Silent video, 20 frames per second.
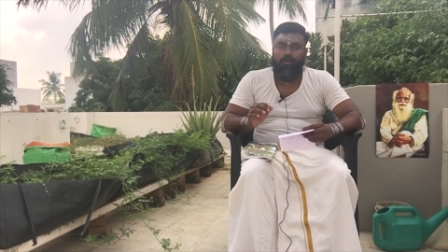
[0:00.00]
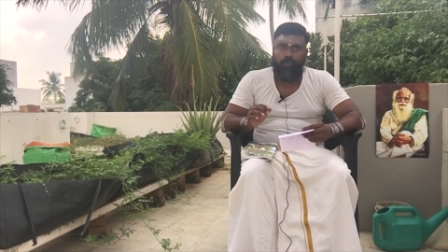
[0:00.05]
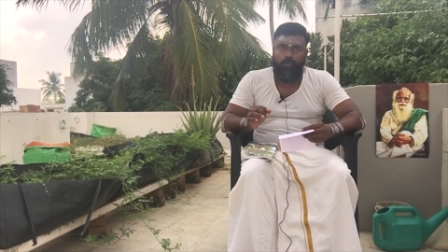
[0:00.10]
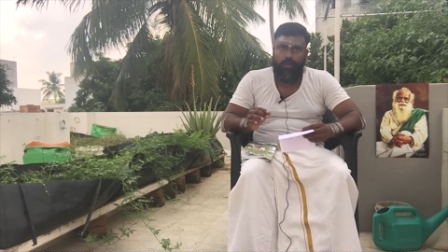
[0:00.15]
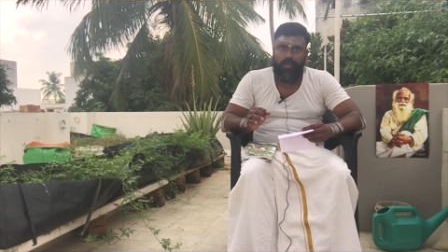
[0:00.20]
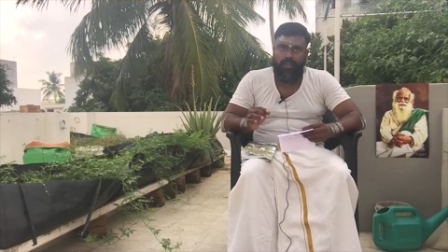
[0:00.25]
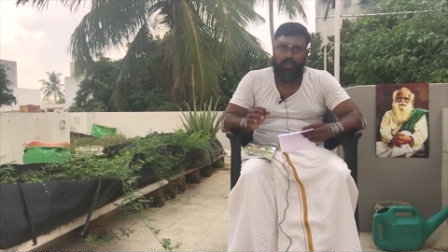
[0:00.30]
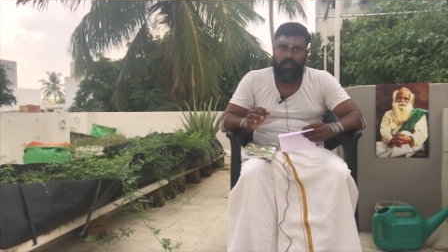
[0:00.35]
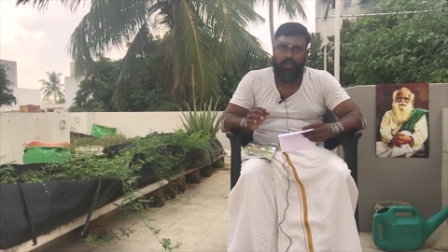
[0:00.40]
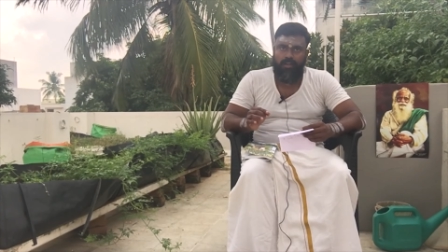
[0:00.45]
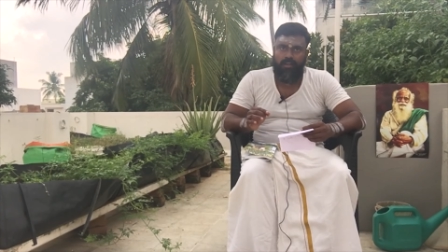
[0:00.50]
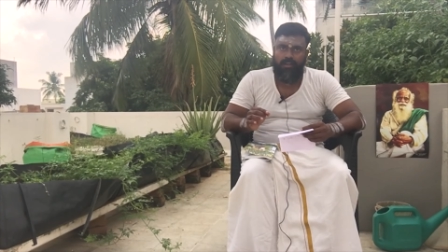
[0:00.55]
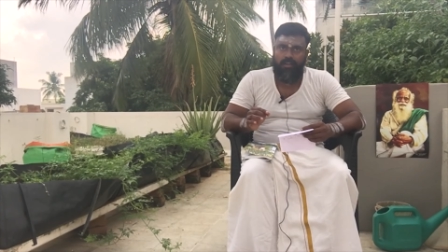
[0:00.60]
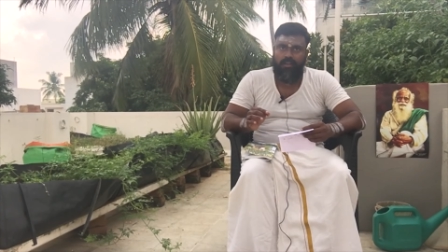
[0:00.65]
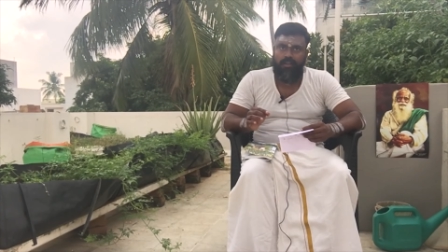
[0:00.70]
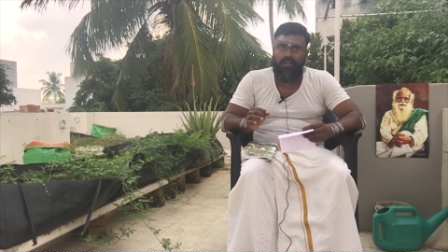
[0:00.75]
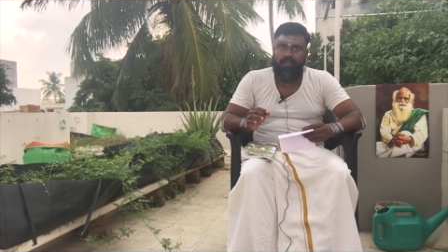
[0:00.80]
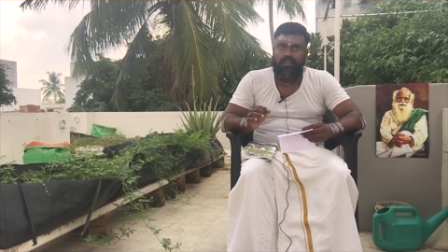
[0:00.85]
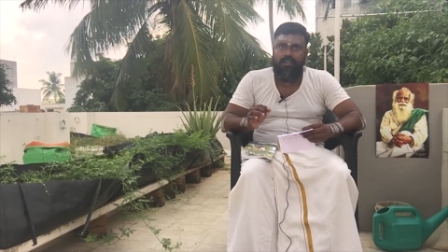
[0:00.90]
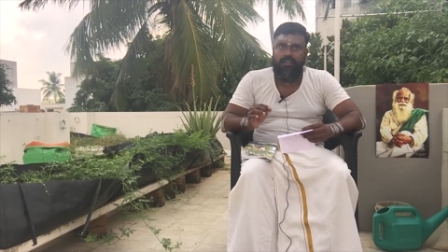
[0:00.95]
We are
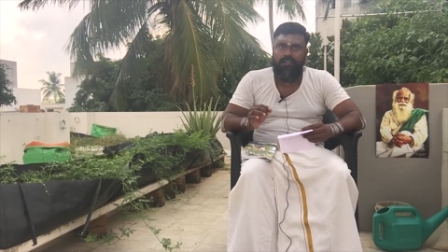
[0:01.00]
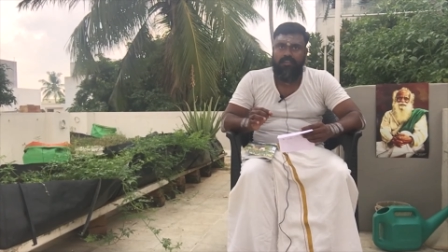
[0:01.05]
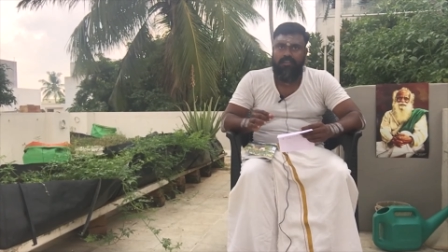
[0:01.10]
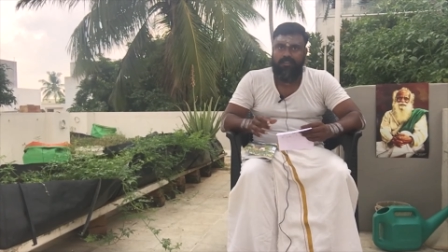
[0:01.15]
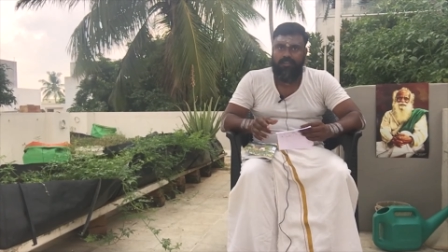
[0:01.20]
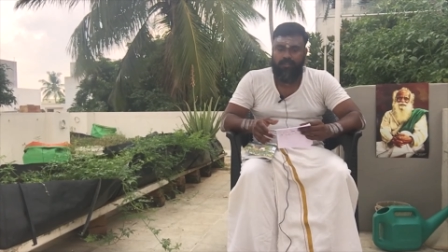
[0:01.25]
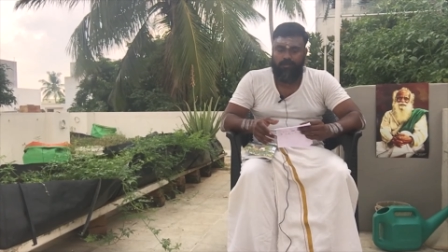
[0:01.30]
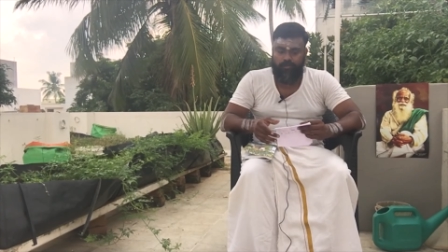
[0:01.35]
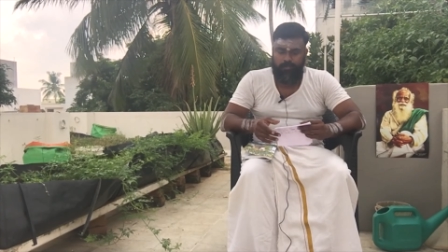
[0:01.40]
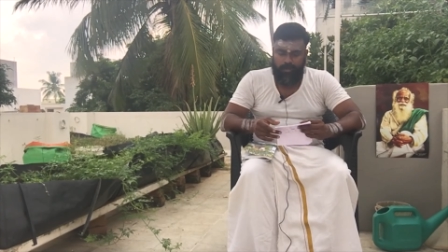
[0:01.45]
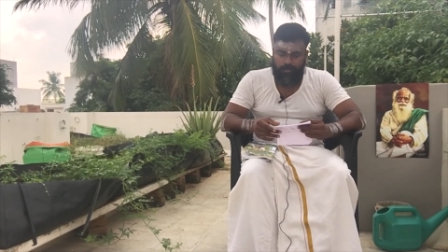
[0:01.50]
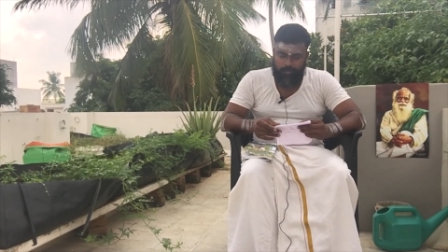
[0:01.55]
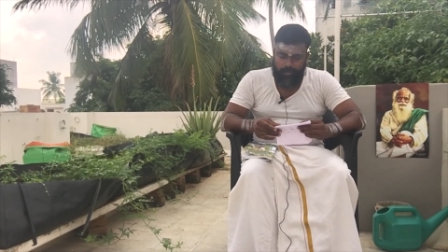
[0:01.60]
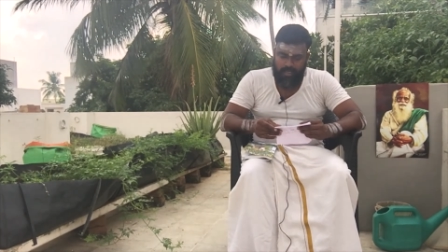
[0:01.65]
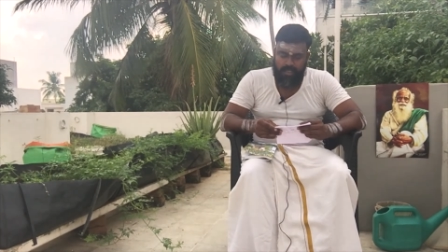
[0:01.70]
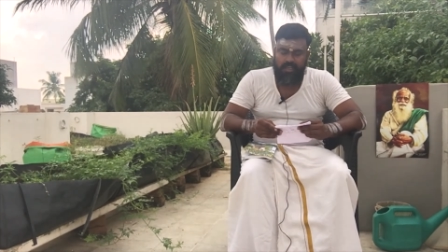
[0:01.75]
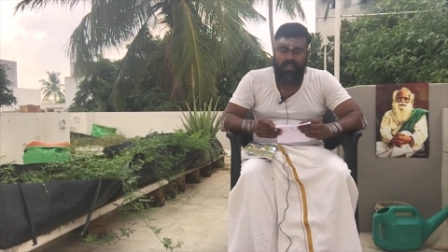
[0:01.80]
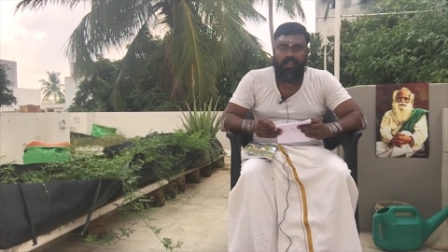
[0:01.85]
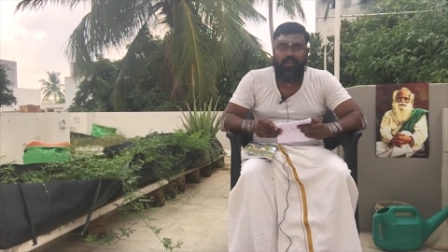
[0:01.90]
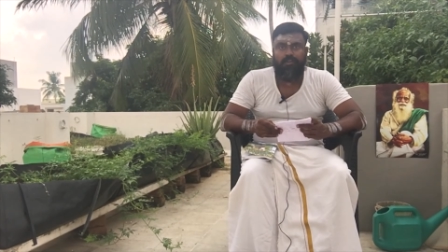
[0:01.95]
uh,
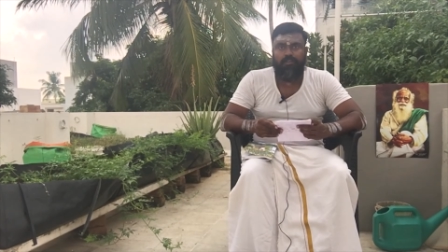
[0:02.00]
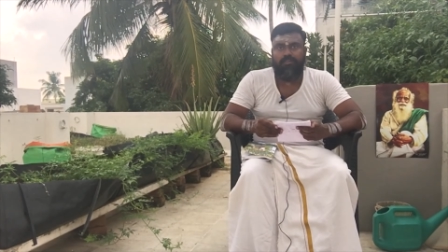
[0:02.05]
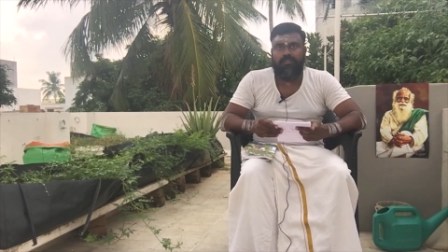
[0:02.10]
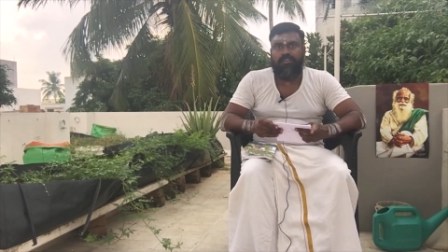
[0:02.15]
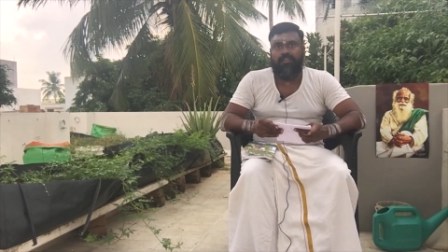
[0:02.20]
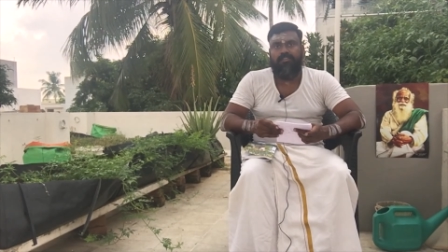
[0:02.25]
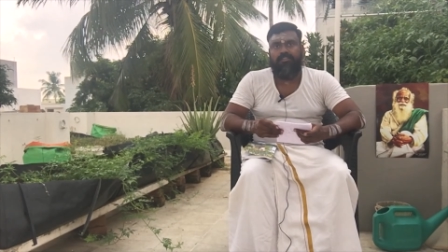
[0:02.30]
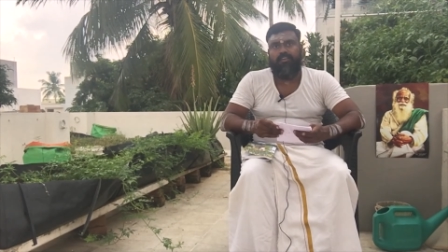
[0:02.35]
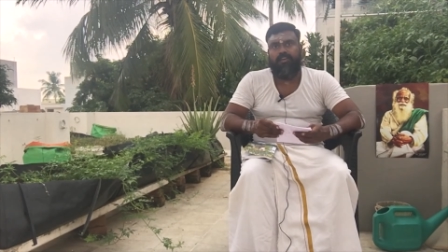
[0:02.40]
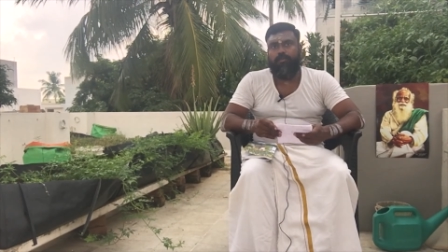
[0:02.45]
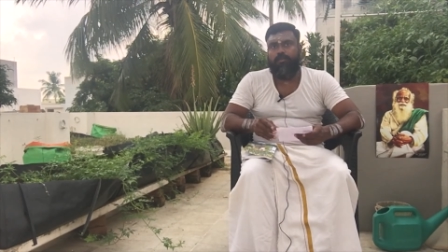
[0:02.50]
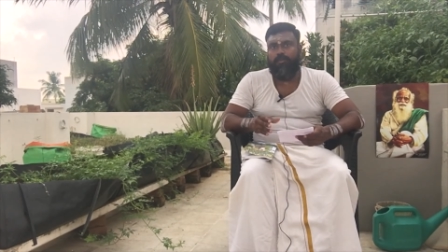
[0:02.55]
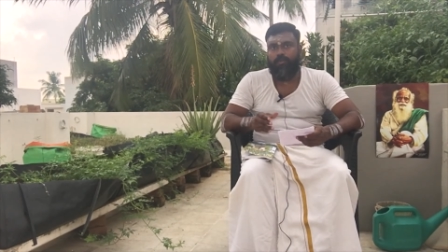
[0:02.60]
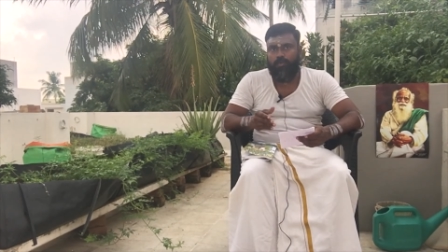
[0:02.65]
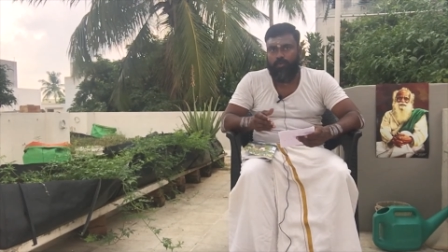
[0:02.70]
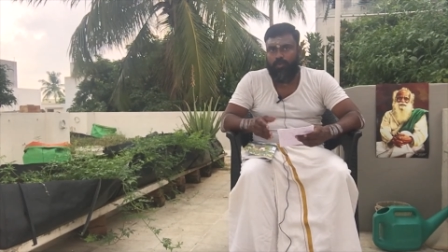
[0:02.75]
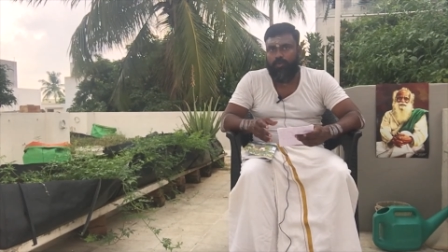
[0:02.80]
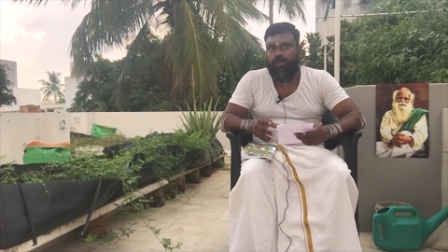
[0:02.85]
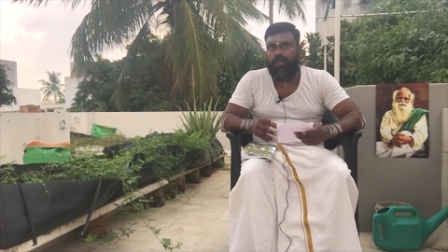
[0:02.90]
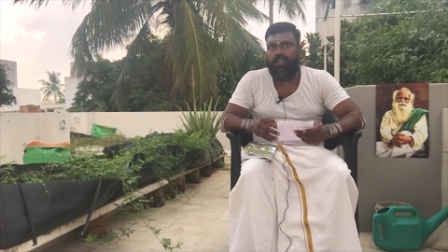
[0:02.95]
preparing ourselves from
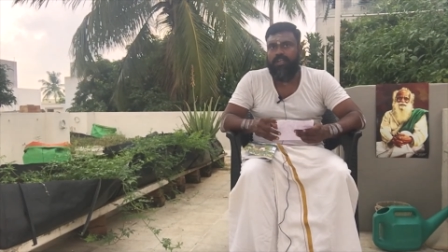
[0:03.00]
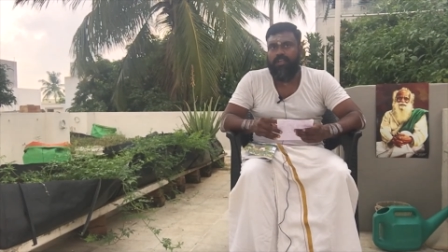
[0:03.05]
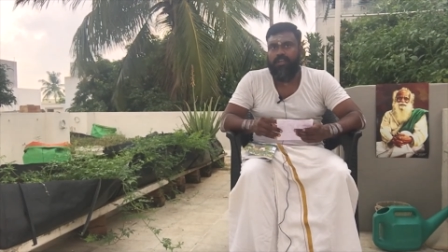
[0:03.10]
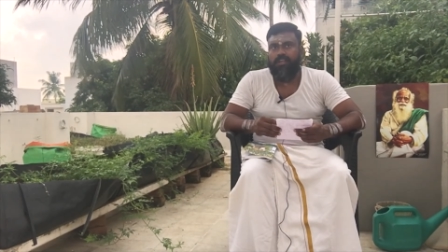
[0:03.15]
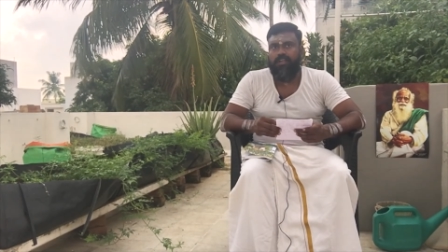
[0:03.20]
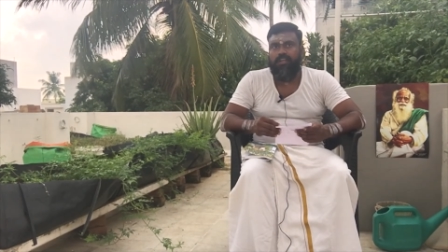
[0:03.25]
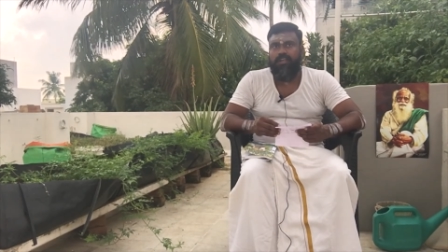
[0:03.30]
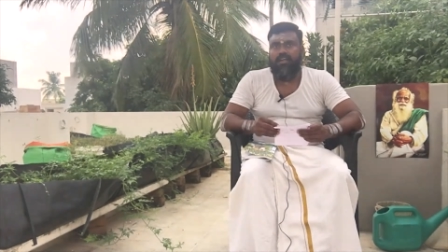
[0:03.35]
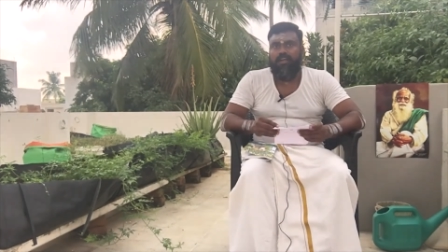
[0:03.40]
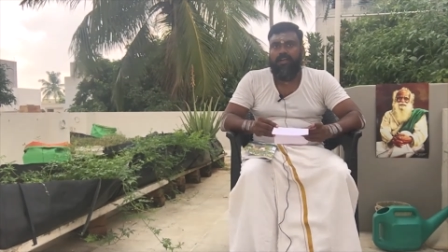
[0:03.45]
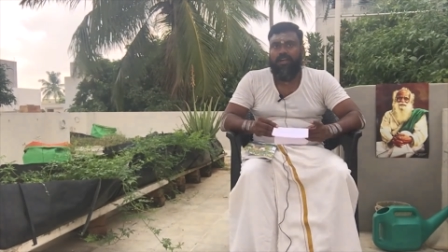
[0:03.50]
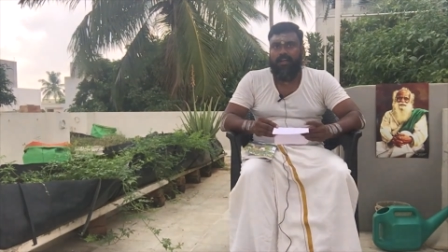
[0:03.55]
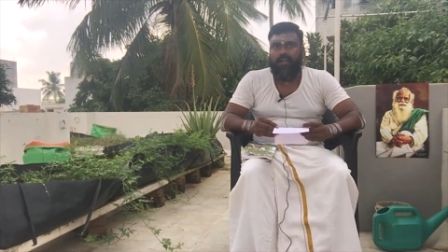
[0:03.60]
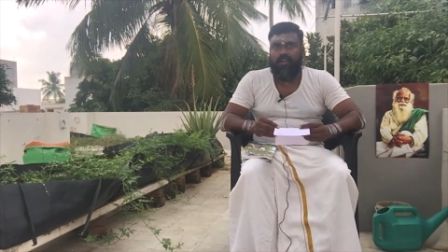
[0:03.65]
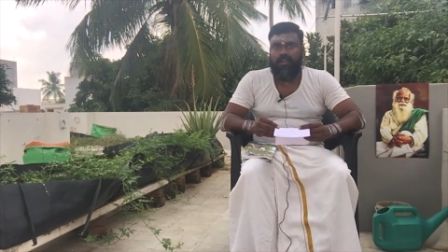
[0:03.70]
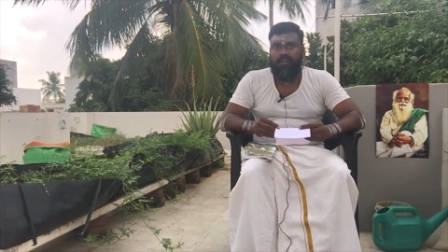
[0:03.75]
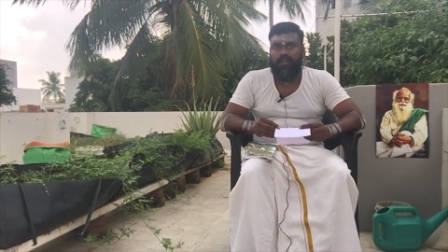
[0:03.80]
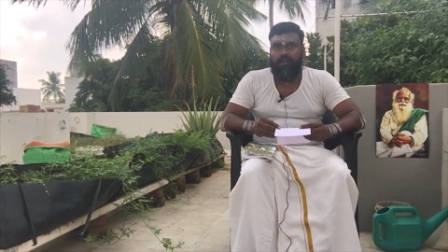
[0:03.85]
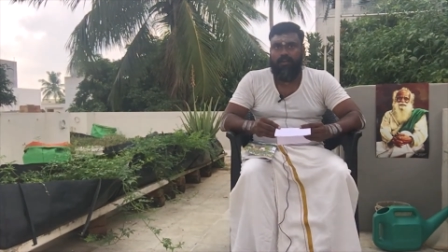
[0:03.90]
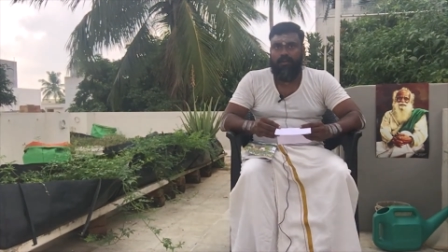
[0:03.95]
Uruni
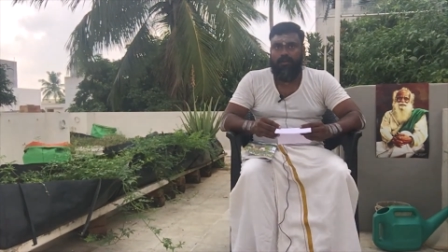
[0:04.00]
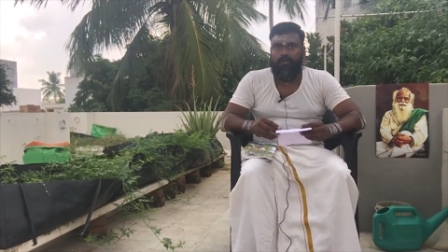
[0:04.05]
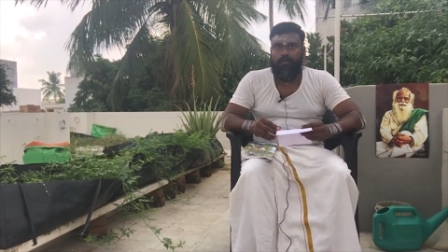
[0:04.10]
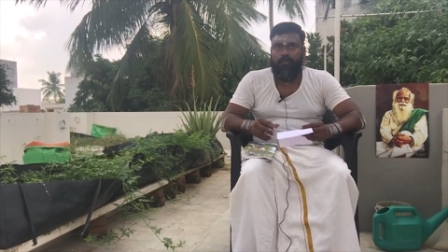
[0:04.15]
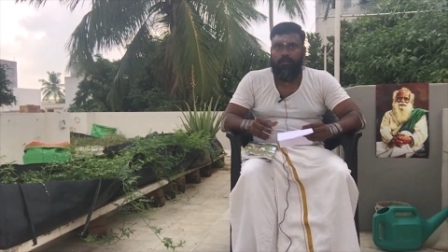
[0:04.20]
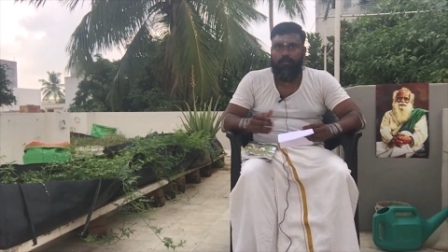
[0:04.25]
and uh,